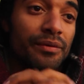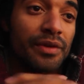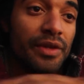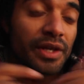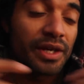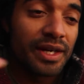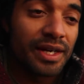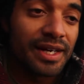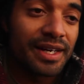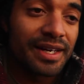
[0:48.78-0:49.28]

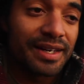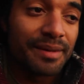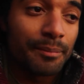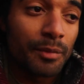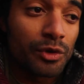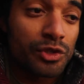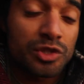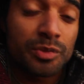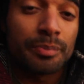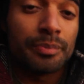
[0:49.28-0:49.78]
the
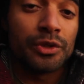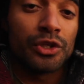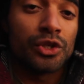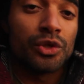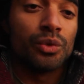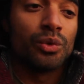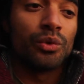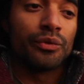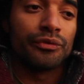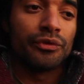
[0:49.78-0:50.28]
most
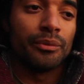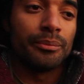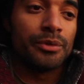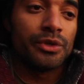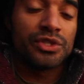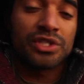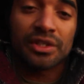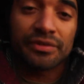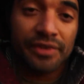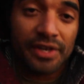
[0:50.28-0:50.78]
beautiful
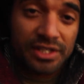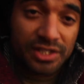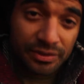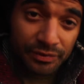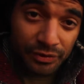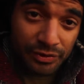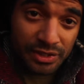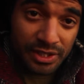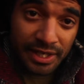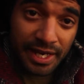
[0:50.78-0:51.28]
music
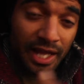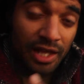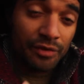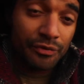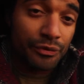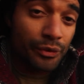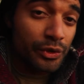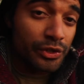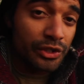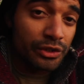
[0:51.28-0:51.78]
festivals in
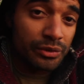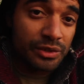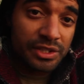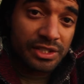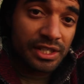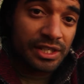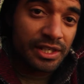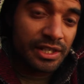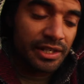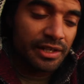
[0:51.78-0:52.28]
California,
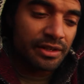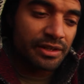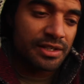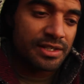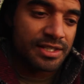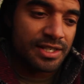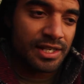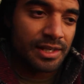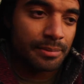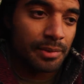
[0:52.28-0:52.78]
Lucidity, here in
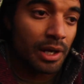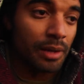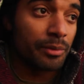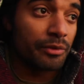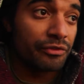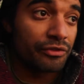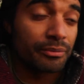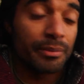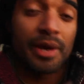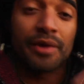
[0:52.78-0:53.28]
Santa
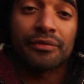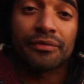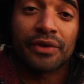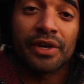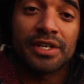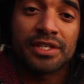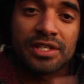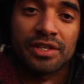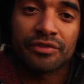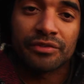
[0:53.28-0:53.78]
Barbara, for my
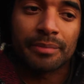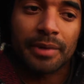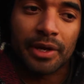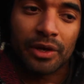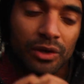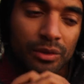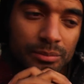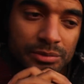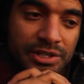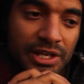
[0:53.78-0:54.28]
friends and for my
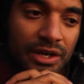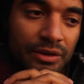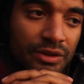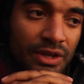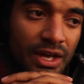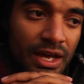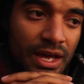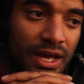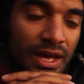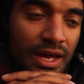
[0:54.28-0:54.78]
hometown.
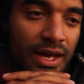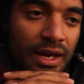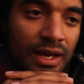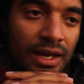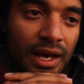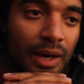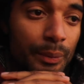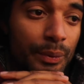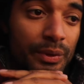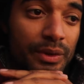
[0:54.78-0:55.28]

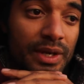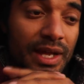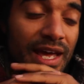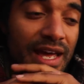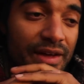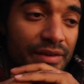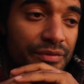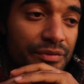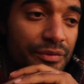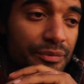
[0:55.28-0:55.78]
I wouldn't
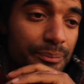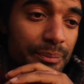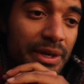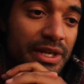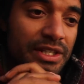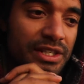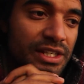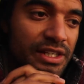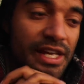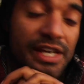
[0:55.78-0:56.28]
have
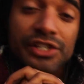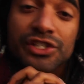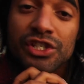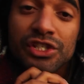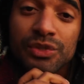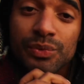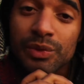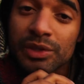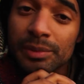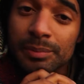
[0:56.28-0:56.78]
made
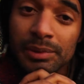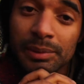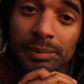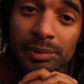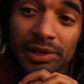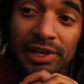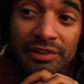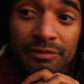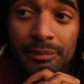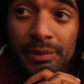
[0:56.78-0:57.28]
connections with the
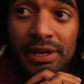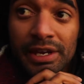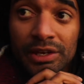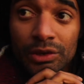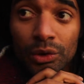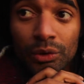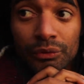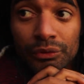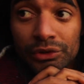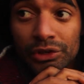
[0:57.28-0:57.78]
people I've made
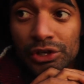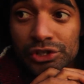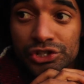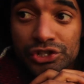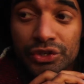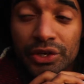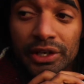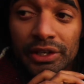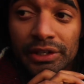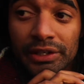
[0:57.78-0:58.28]
over in
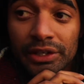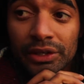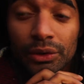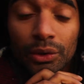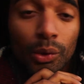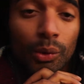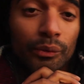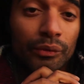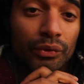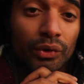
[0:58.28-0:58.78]
Australia,
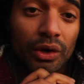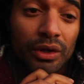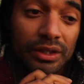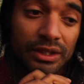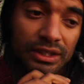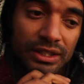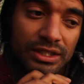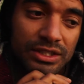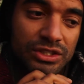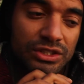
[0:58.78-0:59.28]
over on
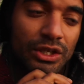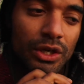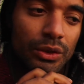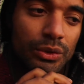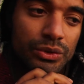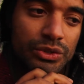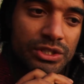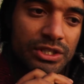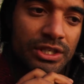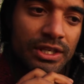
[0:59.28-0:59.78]
the East
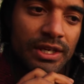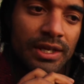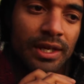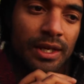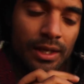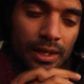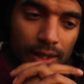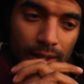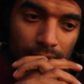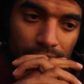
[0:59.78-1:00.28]
Coast,
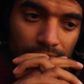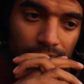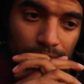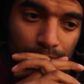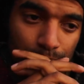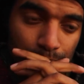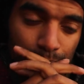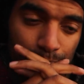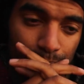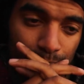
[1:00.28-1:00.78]

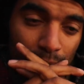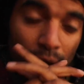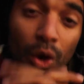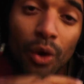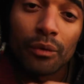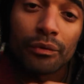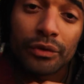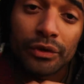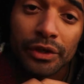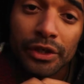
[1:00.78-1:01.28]

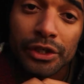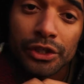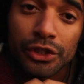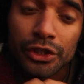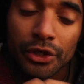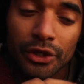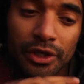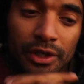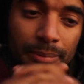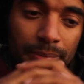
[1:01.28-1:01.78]
over in
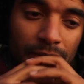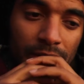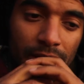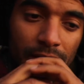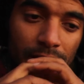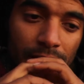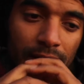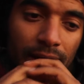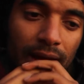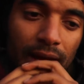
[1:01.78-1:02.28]
Europe.
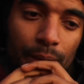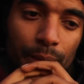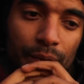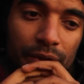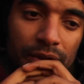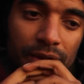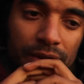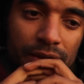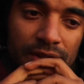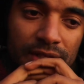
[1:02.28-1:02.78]
I
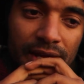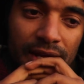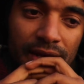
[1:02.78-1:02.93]
wouldn't